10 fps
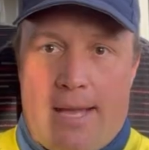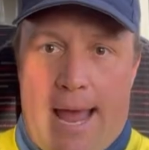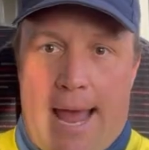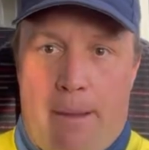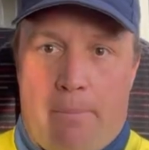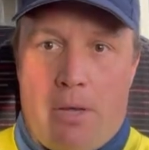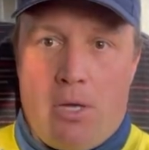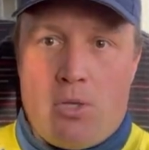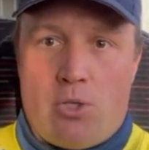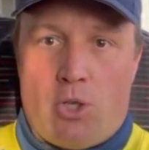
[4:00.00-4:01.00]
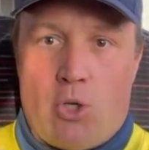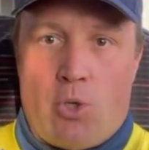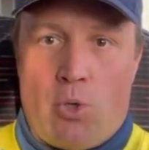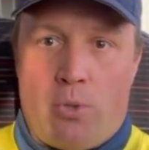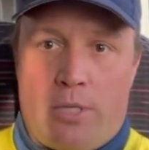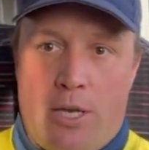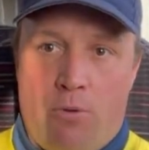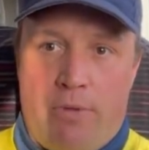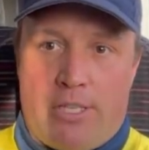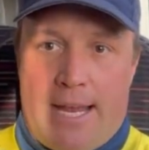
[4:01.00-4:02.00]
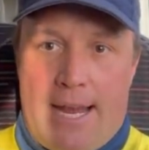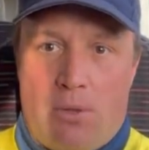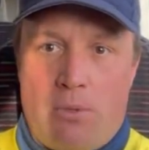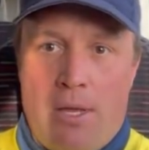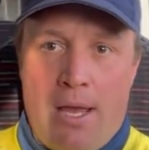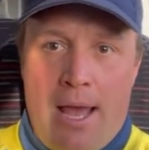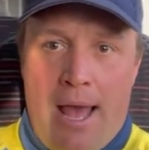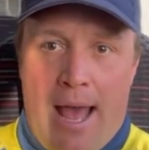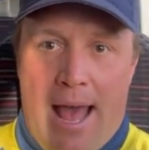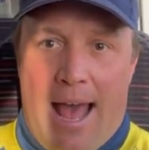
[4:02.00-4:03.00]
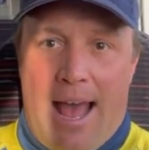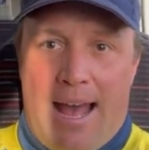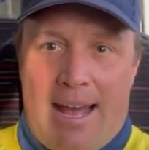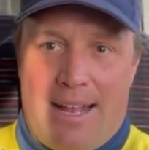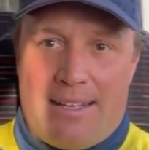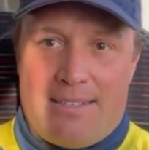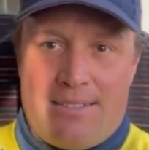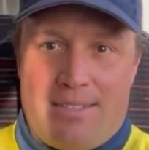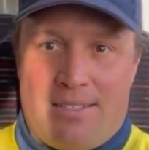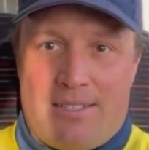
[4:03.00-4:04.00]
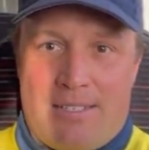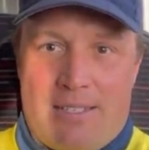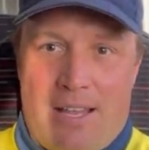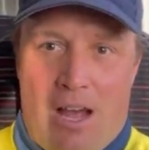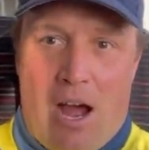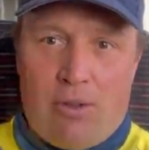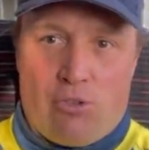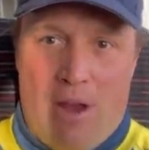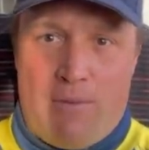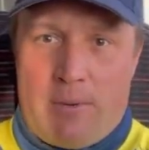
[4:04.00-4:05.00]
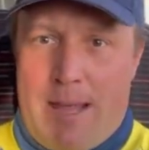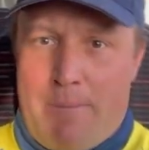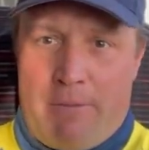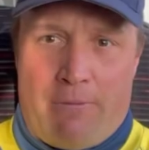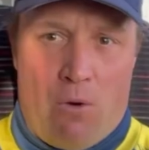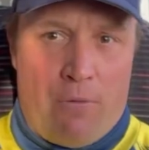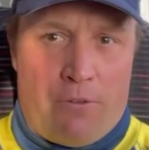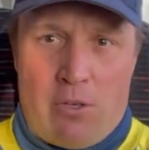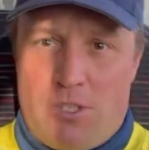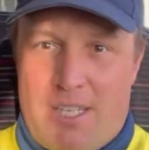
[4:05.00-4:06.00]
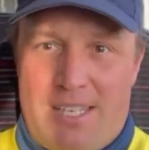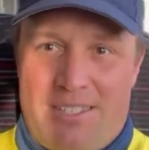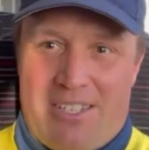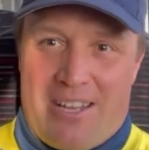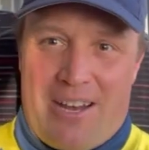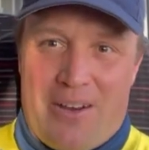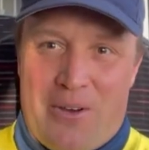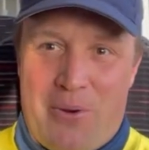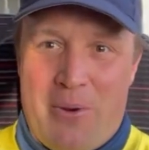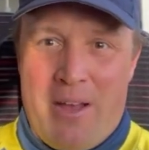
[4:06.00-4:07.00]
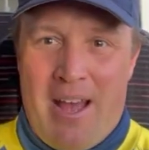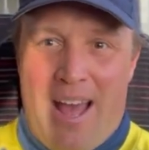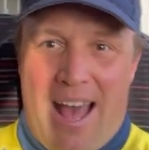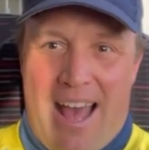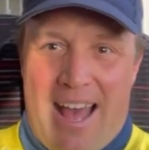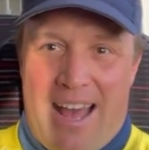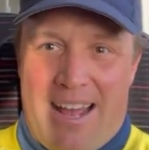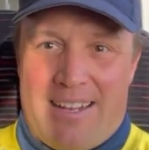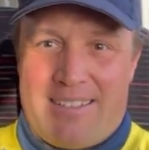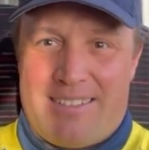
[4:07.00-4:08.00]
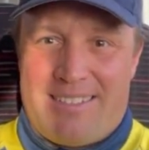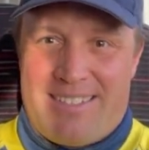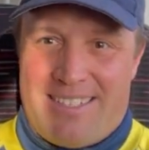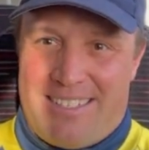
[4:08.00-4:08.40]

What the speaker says: Ham to Tilbury Town. And I travelled there before a few seasons ago, and